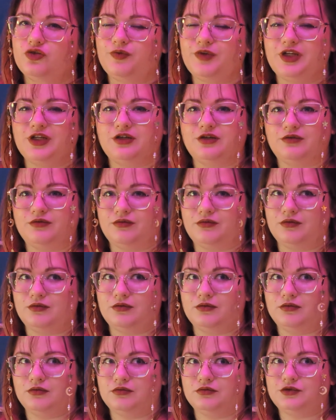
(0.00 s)
mean
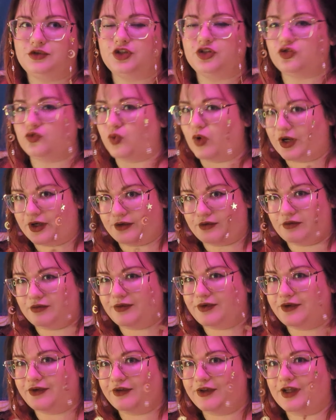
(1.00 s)
just one
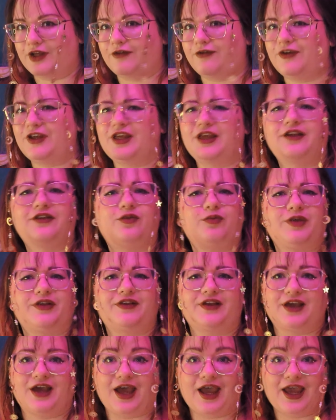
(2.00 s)
sleeve. He is
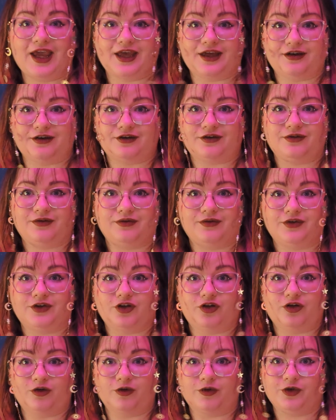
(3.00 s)
missing a hand,
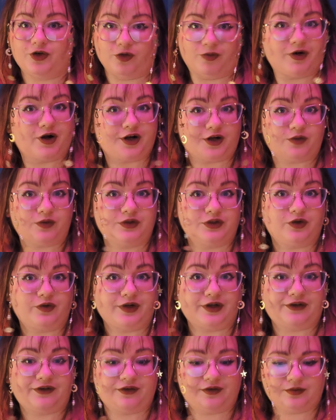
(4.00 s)
your party will
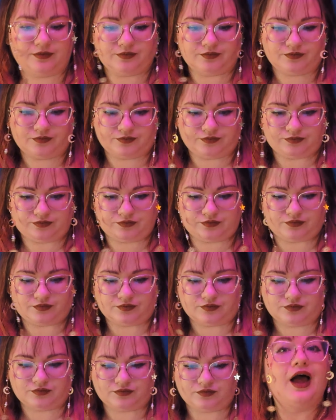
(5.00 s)
notice.
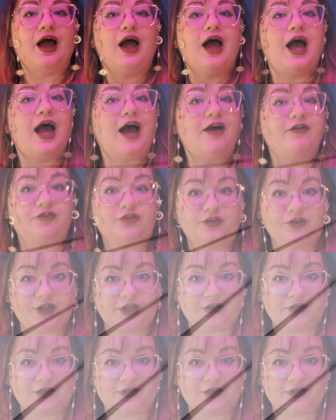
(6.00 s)
After they